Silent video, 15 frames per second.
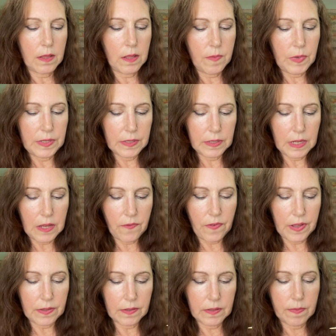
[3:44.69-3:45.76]
Let me see if
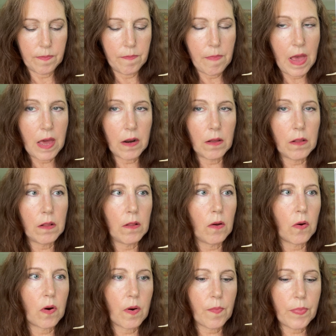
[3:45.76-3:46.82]
it's metal
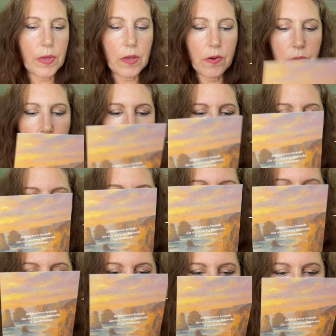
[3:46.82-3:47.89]
or pewter.